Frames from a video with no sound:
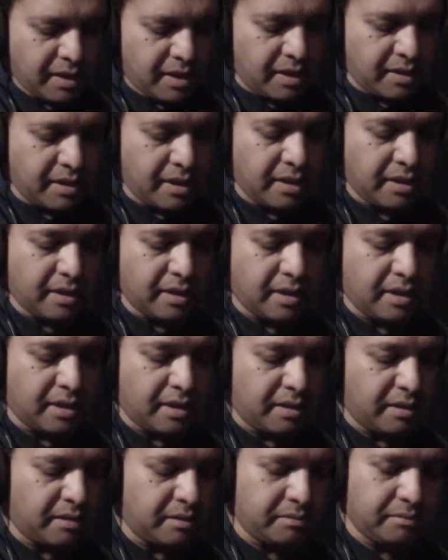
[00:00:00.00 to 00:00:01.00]
And then
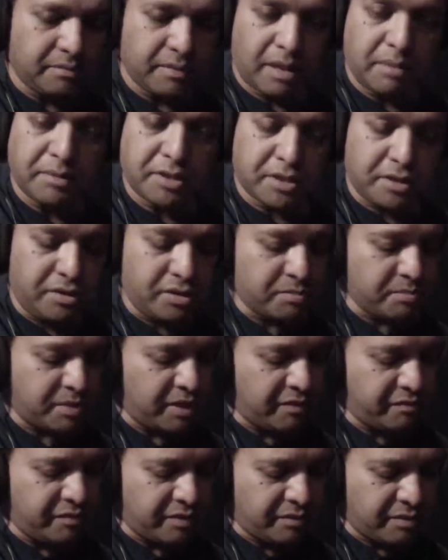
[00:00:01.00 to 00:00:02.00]
I'm just going to use
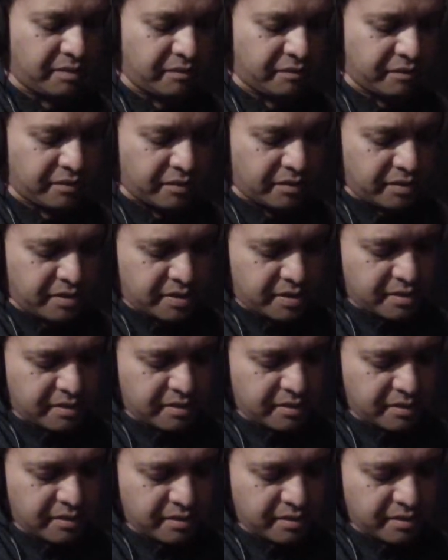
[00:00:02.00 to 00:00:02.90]
my fingering first.